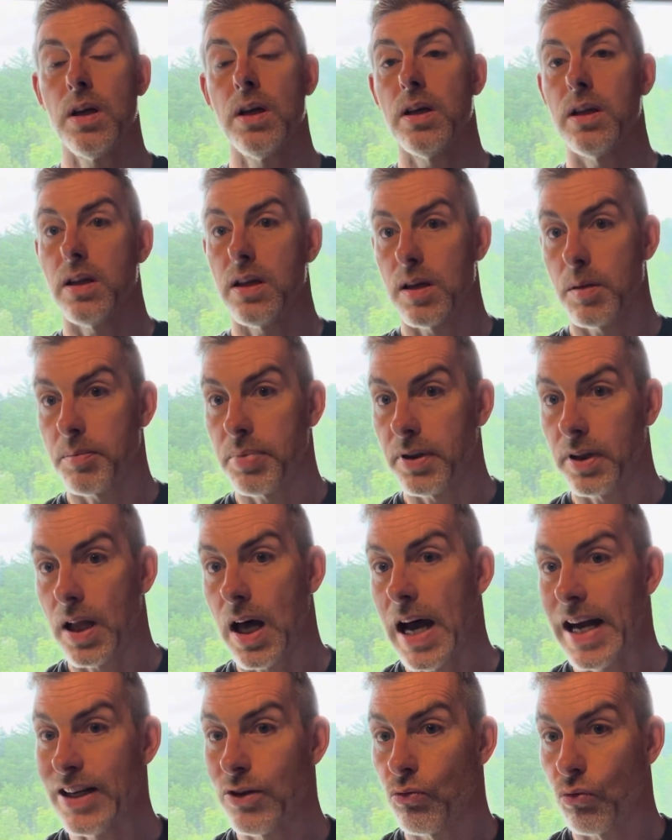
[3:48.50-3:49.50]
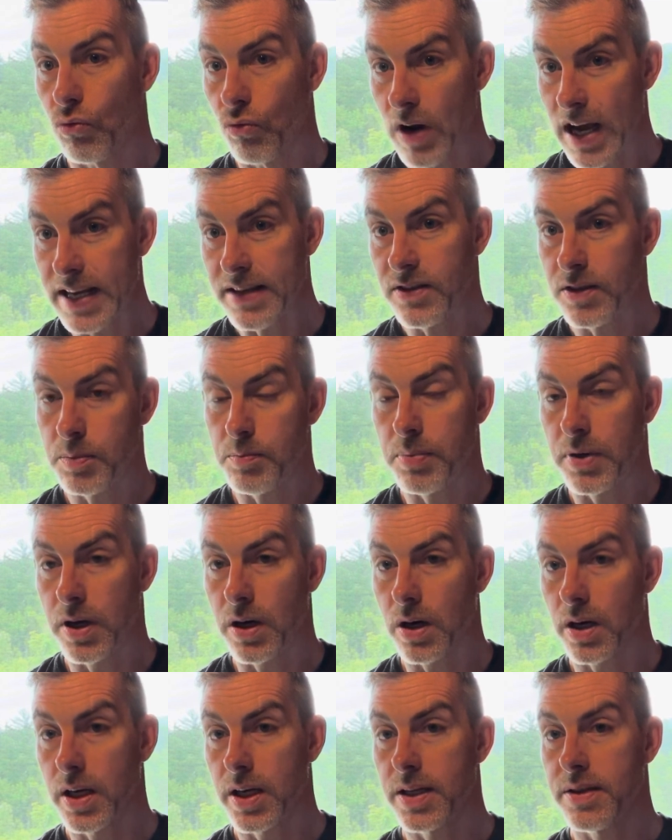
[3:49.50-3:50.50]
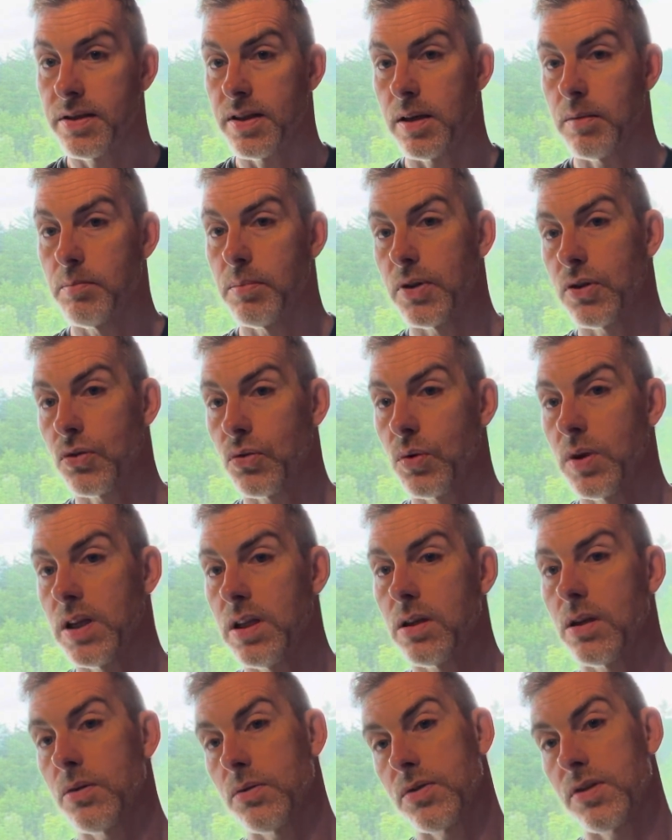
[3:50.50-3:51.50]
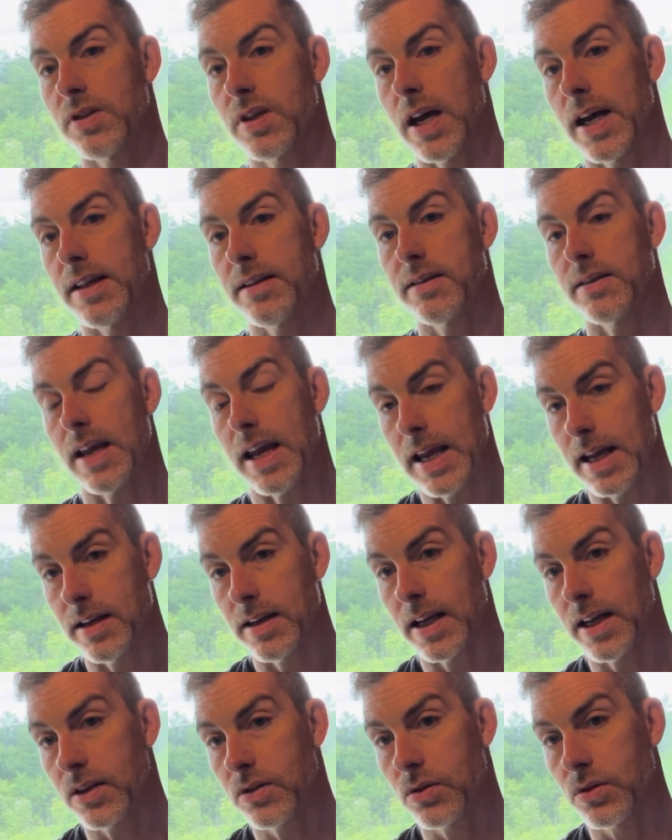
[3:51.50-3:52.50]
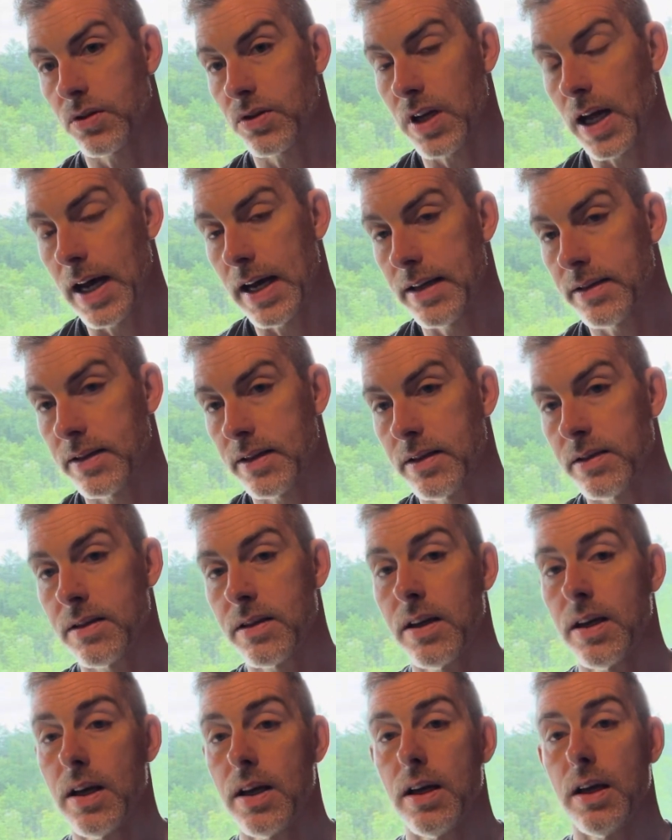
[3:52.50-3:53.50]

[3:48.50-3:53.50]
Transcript: the applied rest periods in between those sets and exercises.